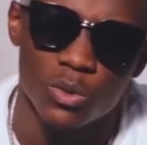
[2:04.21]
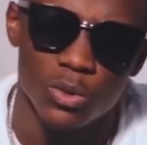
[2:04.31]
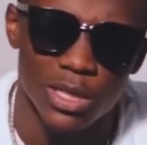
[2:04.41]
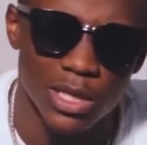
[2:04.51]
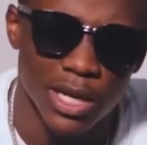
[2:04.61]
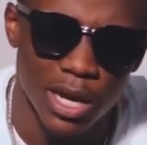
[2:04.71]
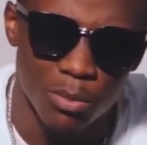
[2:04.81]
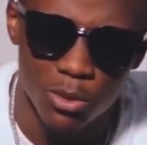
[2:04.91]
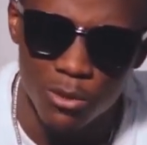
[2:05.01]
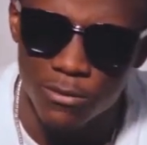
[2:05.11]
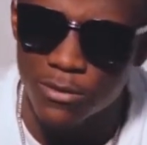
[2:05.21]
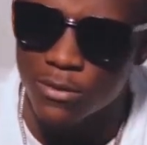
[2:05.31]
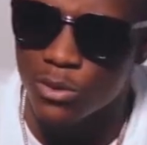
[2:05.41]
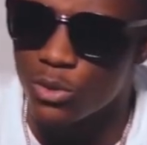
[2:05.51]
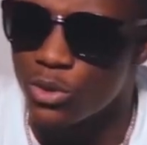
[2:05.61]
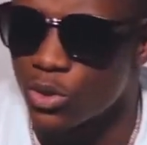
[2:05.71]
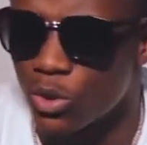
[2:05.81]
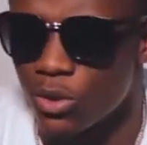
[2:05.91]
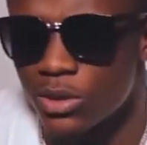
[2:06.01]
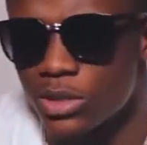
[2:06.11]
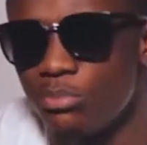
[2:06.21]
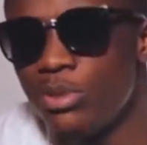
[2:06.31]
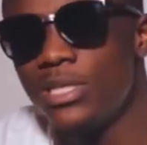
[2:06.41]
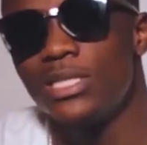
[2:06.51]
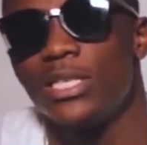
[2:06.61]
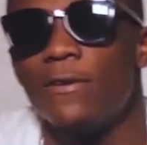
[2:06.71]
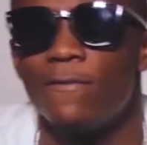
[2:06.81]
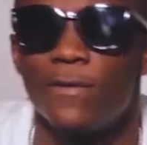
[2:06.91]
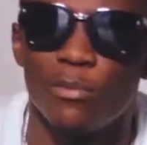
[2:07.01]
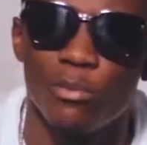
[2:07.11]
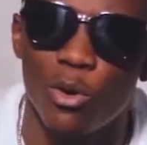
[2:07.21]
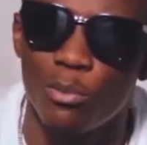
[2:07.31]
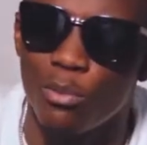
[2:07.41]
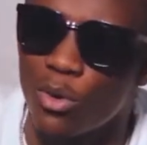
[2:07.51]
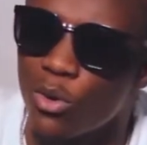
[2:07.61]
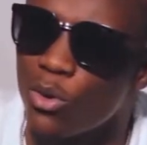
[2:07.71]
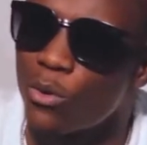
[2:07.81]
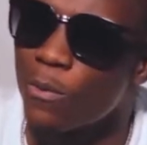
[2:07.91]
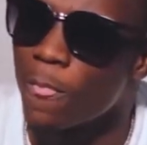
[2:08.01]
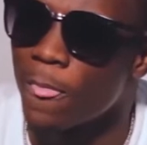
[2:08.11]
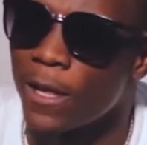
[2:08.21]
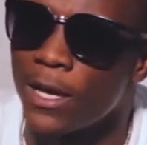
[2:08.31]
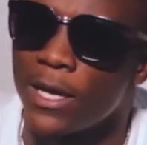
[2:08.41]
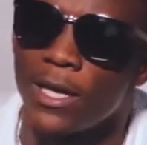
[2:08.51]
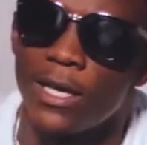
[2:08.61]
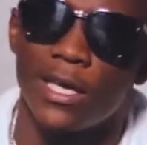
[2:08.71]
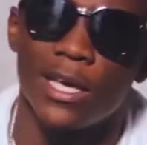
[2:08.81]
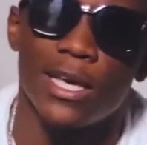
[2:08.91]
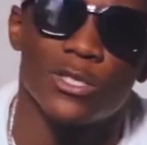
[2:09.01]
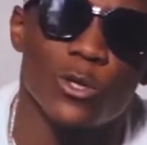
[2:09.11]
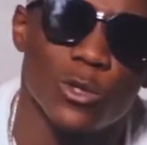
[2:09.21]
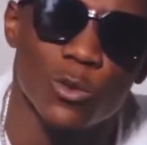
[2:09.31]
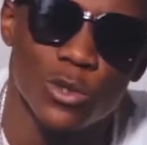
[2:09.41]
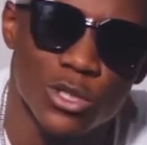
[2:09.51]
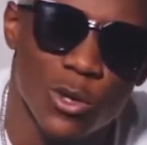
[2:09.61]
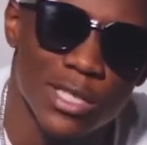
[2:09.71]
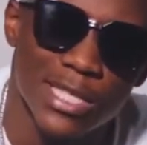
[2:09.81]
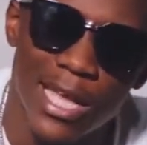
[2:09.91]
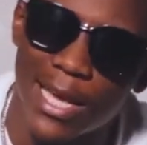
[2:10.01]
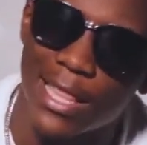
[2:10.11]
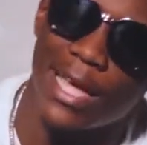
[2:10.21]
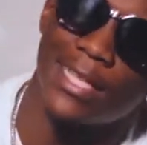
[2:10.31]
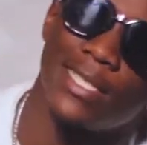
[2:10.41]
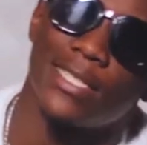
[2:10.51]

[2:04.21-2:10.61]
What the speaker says: We did a couple of good songs, Beans in a Fimbombo. Yeah, so it was songs like that.